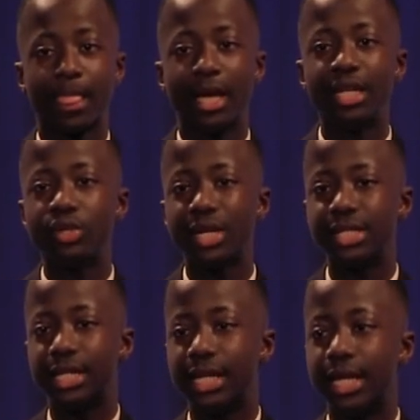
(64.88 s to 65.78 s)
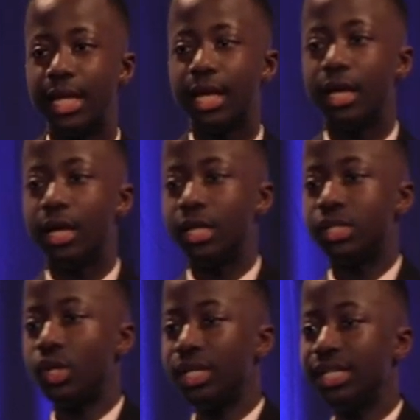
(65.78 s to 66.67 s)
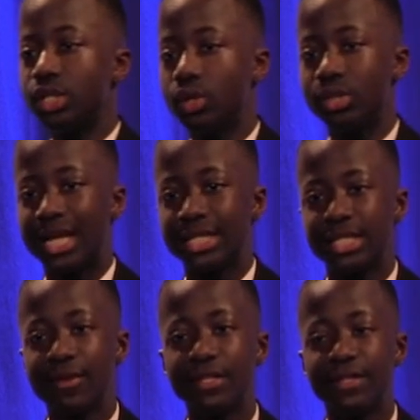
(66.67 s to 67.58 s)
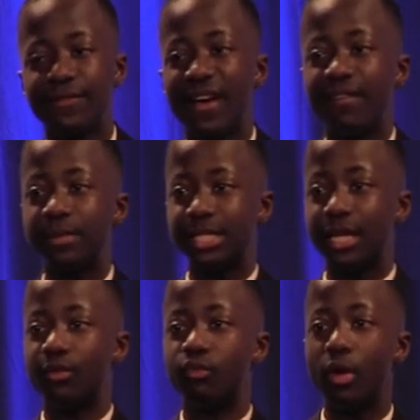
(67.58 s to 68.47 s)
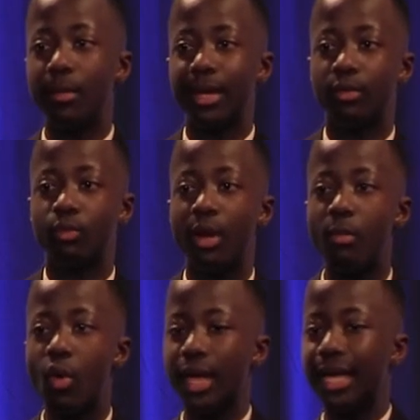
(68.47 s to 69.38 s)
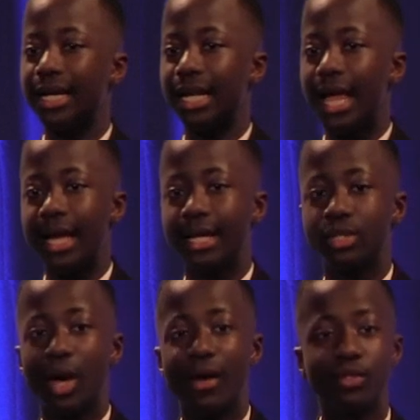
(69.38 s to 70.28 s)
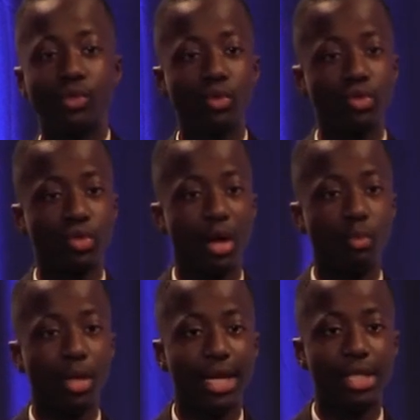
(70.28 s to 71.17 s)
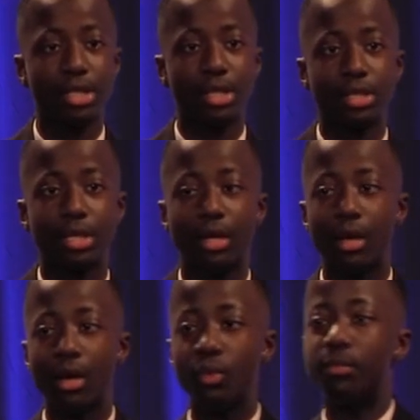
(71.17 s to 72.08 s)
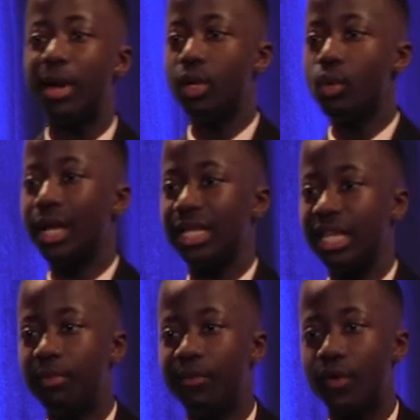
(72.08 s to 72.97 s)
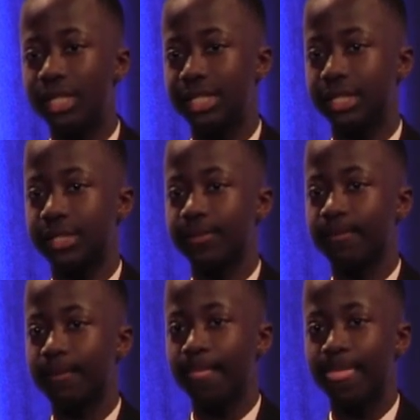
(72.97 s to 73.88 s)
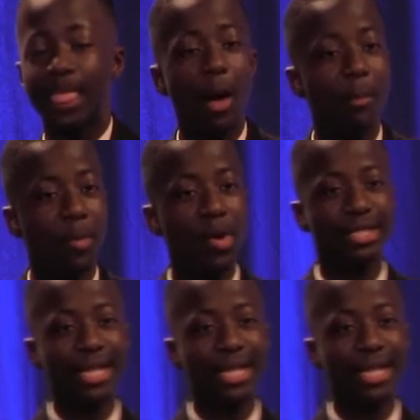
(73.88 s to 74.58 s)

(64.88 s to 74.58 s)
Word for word: Interestingly, a study shows that 75% of women were more inclined to have short-term relations with men who had deeper voices. Now, boys,